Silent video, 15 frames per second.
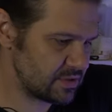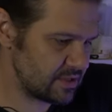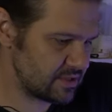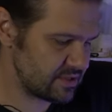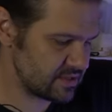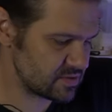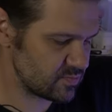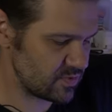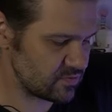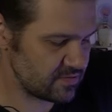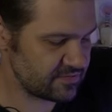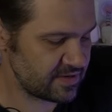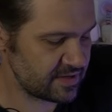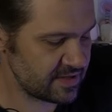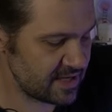that is, but we'll
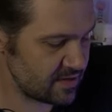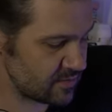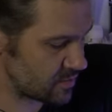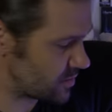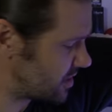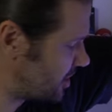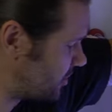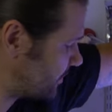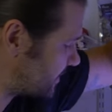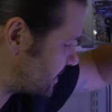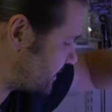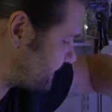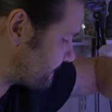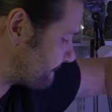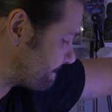find out when we open
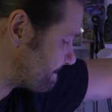it.